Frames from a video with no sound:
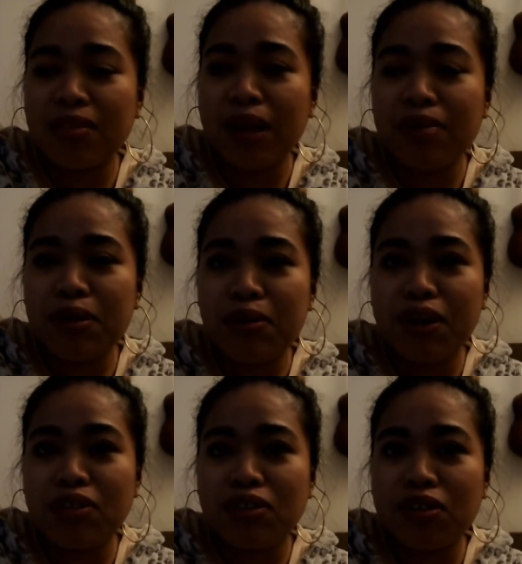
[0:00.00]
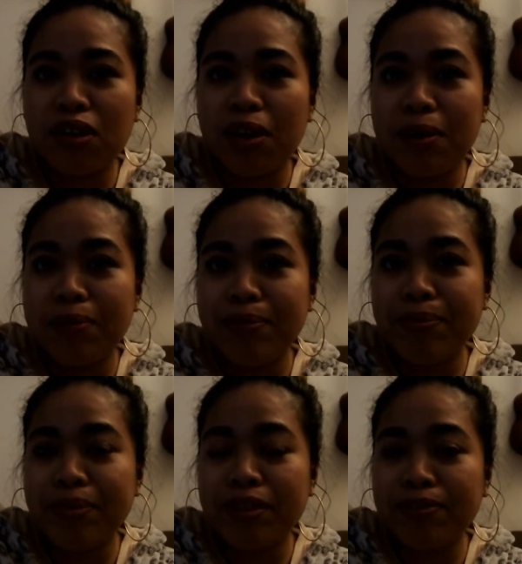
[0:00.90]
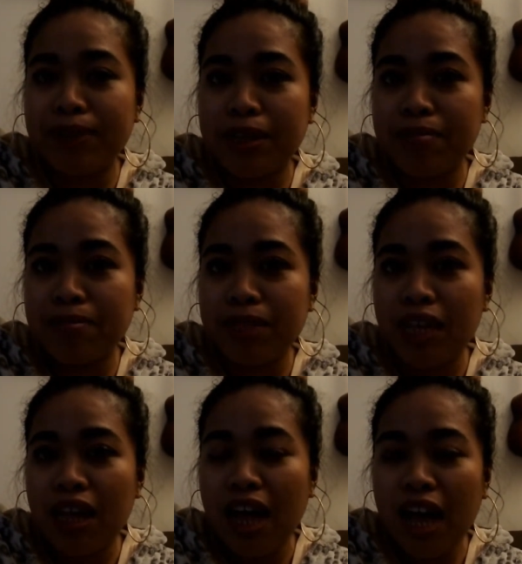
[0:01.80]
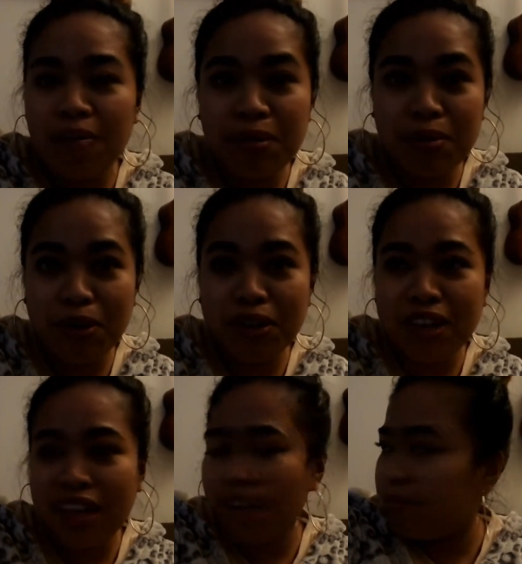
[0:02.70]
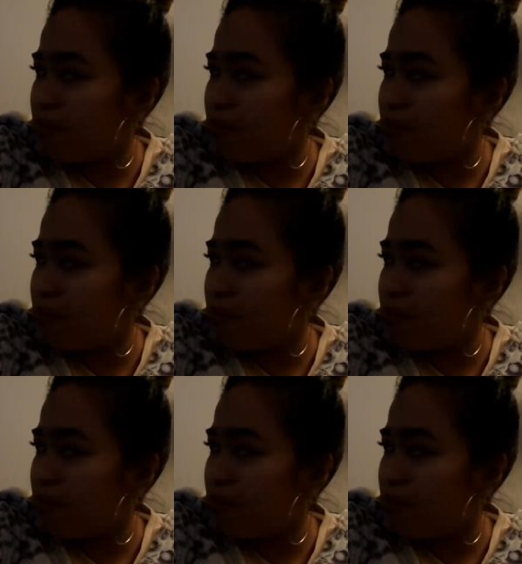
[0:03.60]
Well, we watched film Happy Birthday